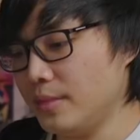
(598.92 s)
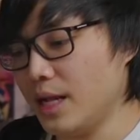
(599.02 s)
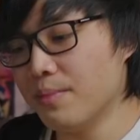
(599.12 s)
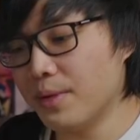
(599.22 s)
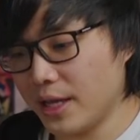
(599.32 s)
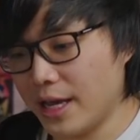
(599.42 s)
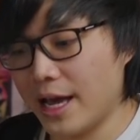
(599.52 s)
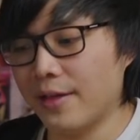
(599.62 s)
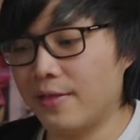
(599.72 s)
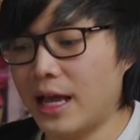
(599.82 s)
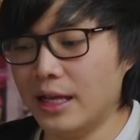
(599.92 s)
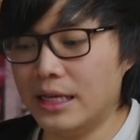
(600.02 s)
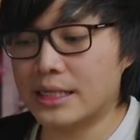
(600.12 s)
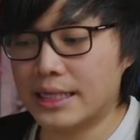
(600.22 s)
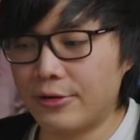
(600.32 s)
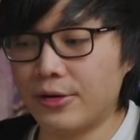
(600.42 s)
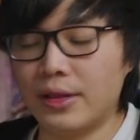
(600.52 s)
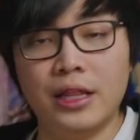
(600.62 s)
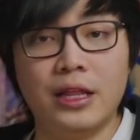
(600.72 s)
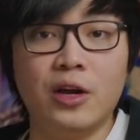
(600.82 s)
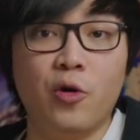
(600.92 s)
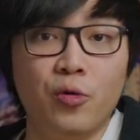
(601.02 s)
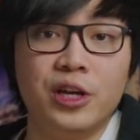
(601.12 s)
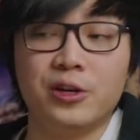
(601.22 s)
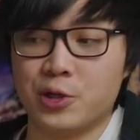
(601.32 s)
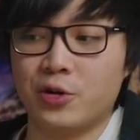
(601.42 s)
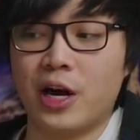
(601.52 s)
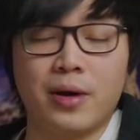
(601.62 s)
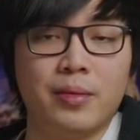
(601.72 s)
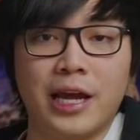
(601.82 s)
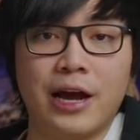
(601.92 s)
But yeah, that is literally the only concern I probably